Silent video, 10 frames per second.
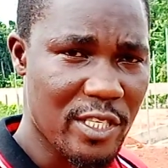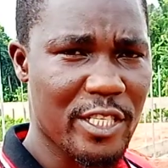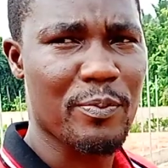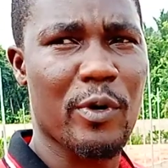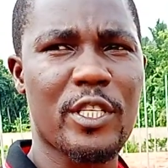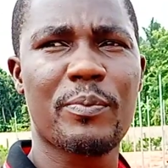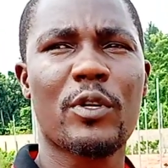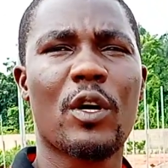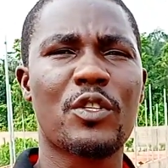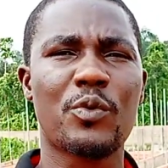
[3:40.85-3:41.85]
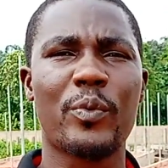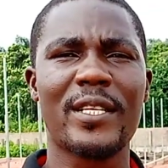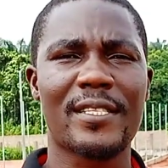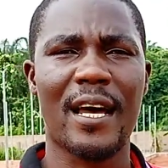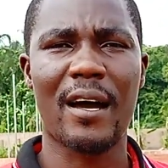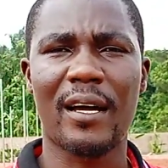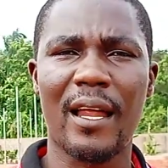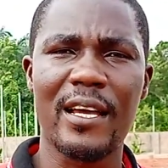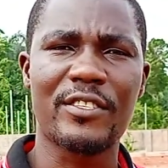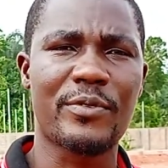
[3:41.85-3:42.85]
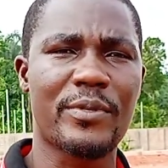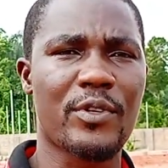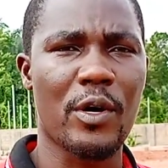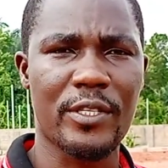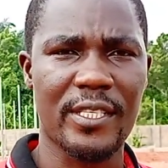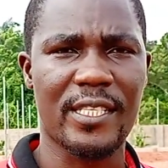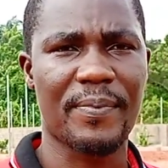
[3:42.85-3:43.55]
as possible not to waste our clients' resources,